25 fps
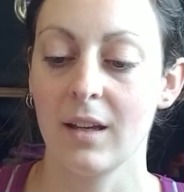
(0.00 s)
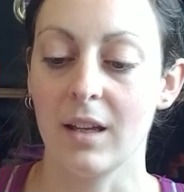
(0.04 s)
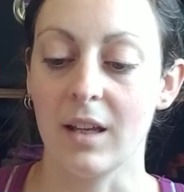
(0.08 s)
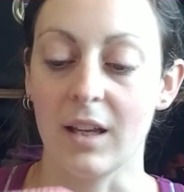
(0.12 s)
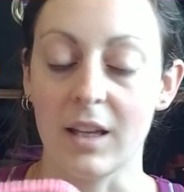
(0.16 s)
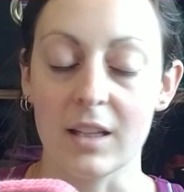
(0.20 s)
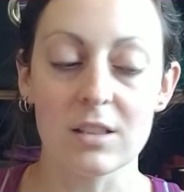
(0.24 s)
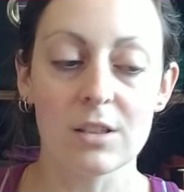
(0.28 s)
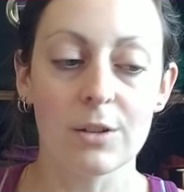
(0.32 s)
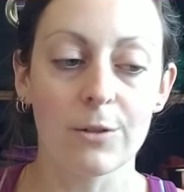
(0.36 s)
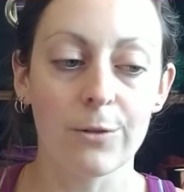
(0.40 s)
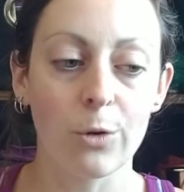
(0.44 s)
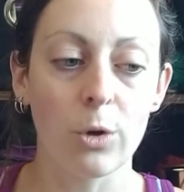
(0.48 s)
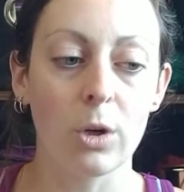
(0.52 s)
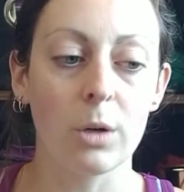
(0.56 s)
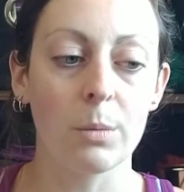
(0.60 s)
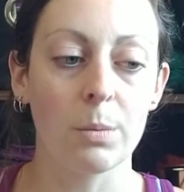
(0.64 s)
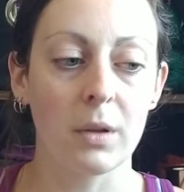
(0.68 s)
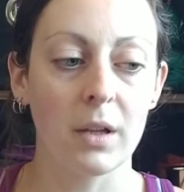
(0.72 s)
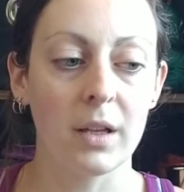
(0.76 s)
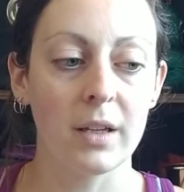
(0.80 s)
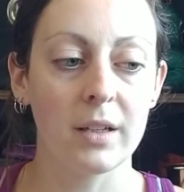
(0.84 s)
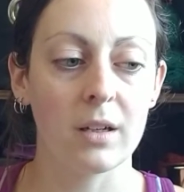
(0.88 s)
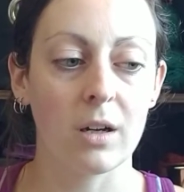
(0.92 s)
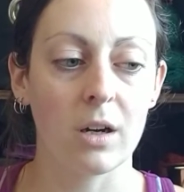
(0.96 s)
it's a
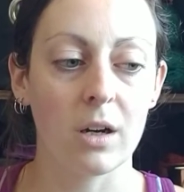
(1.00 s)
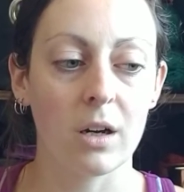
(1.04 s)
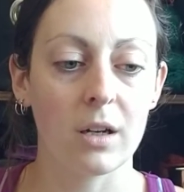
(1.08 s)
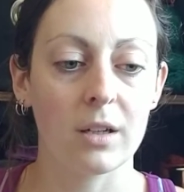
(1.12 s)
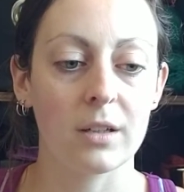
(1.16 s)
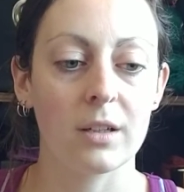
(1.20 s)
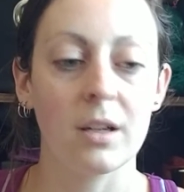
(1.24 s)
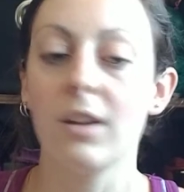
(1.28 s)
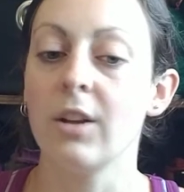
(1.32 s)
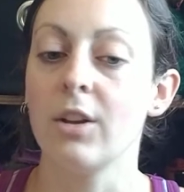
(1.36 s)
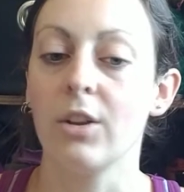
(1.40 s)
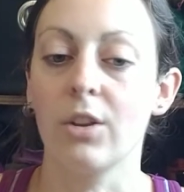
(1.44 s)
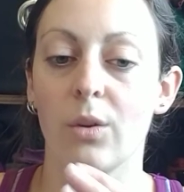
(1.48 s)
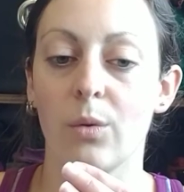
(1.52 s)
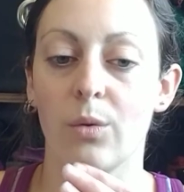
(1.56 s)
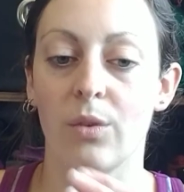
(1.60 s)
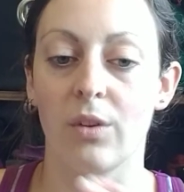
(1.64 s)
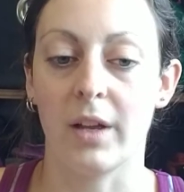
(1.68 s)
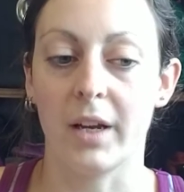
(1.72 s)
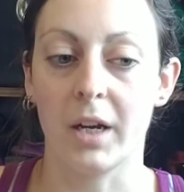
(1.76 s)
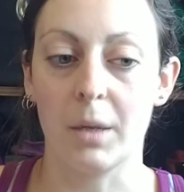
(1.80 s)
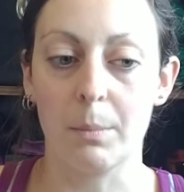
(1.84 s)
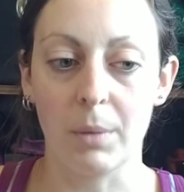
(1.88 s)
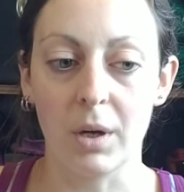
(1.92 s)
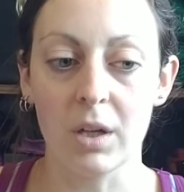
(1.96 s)
4-ply yarn,
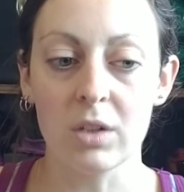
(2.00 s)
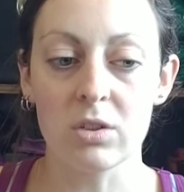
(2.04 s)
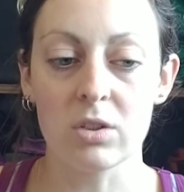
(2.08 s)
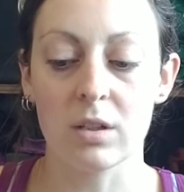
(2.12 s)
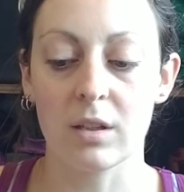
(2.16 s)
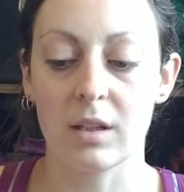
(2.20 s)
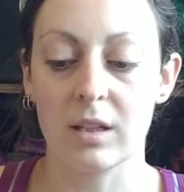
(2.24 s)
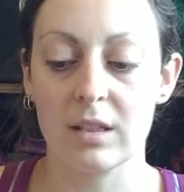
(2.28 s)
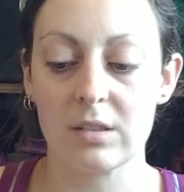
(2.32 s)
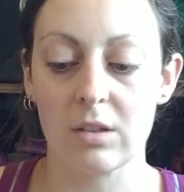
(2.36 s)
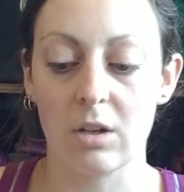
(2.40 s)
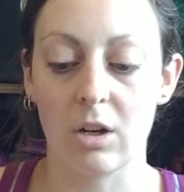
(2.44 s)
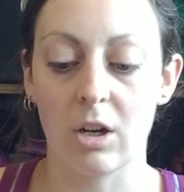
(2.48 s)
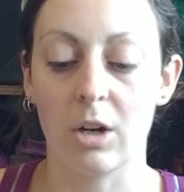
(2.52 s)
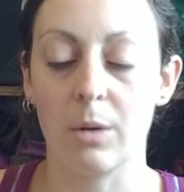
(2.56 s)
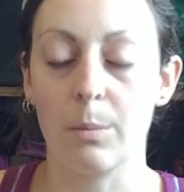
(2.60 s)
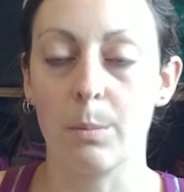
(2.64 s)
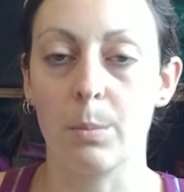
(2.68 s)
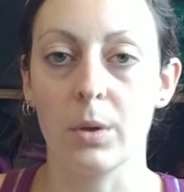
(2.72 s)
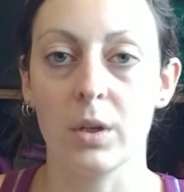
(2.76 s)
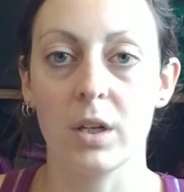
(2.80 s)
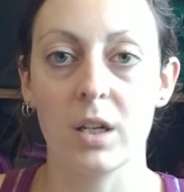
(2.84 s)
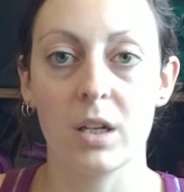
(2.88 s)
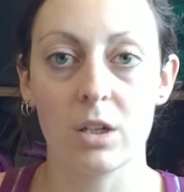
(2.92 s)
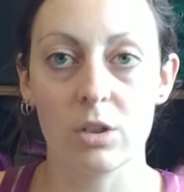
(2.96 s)
like a bunch of these are,
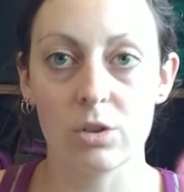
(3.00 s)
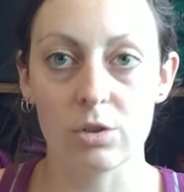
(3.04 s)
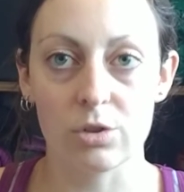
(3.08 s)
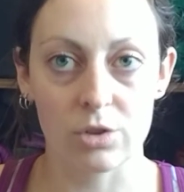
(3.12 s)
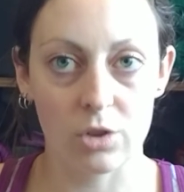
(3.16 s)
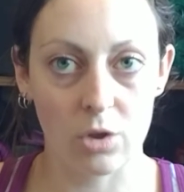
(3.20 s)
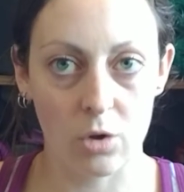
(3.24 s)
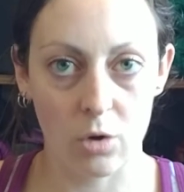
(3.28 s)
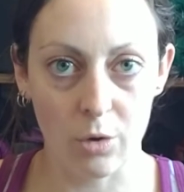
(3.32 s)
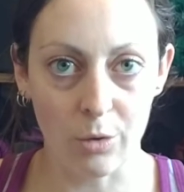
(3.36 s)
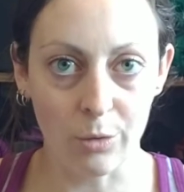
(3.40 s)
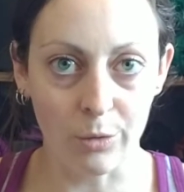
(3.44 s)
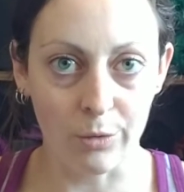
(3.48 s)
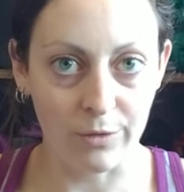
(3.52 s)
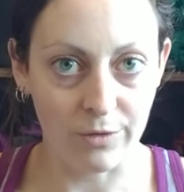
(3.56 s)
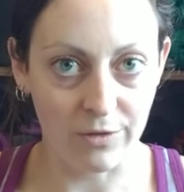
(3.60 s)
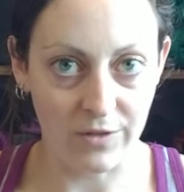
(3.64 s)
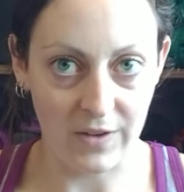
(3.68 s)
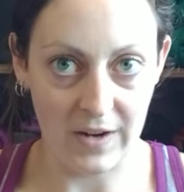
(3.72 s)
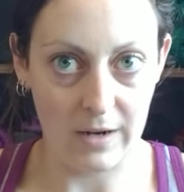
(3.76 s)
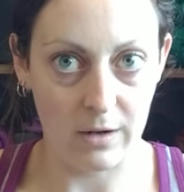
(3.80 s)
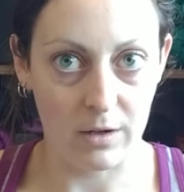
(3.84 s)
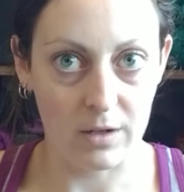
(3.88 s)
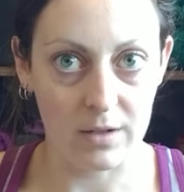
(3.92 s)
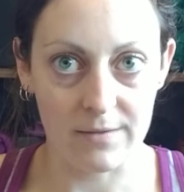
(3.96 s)
but it is so
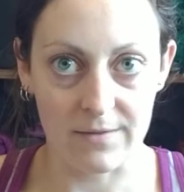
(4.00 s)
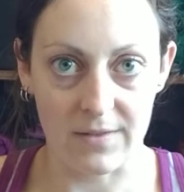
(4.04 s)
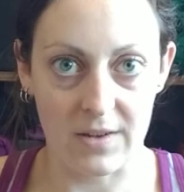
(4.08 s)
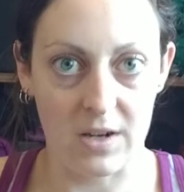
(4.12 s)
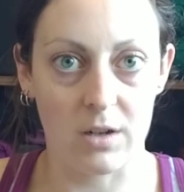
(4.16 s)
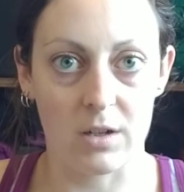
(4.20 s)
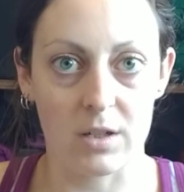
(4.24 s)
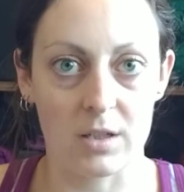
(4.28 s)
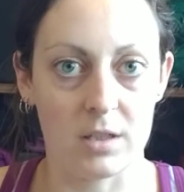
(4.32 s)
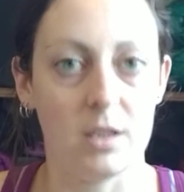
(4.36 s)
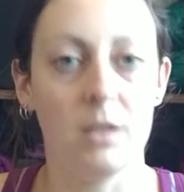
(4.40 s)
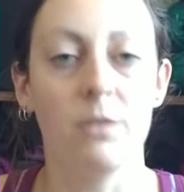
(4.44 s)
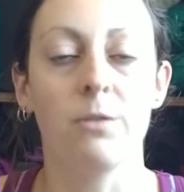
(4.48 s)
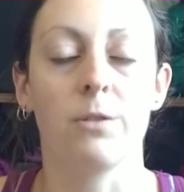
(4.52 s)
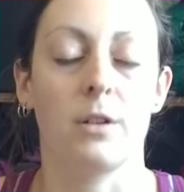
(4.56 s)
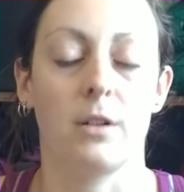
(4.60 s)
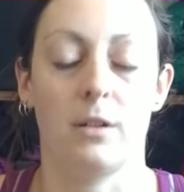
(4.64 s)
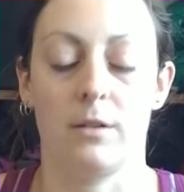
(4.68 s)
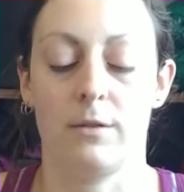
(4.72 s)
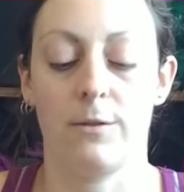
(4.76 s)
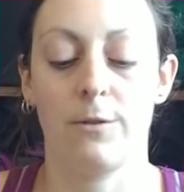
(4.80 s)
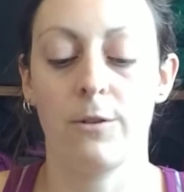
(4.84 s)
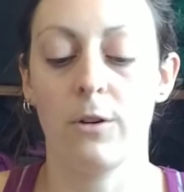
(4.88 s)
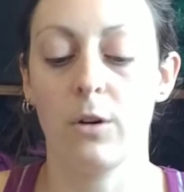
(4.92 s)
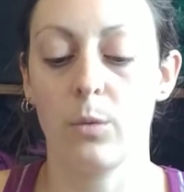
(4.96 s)
very, very different
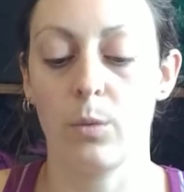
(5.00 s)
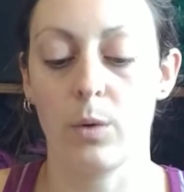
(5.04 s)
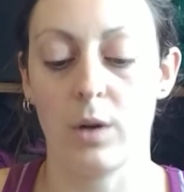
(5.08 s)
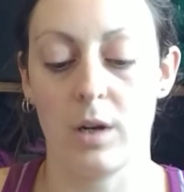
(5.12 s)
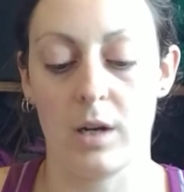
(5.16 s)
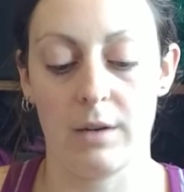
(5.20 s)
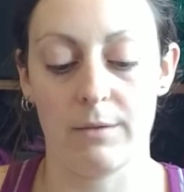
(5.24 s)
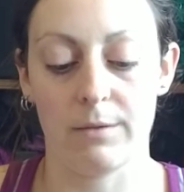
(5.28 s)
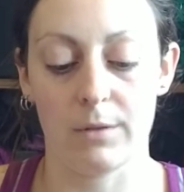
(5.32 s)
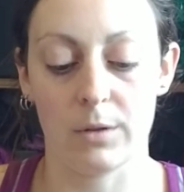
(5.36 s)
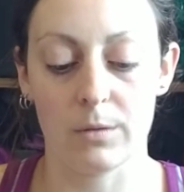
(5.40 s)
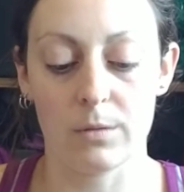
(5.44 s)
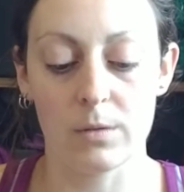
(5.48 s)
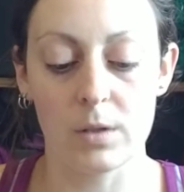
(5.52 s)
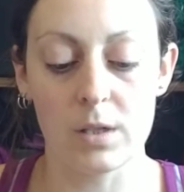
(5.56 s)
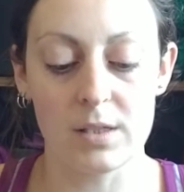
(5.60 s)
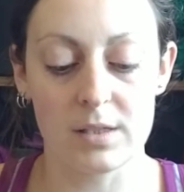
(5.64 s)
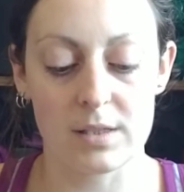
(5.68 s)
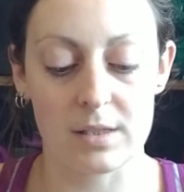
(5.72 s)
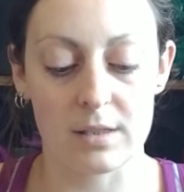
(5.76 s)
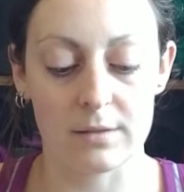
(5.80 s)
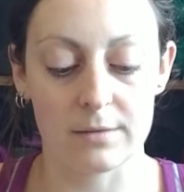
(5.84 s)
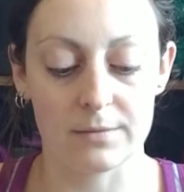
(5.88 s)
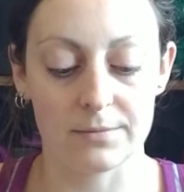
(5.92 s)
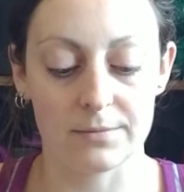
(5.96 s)
for whatever reason.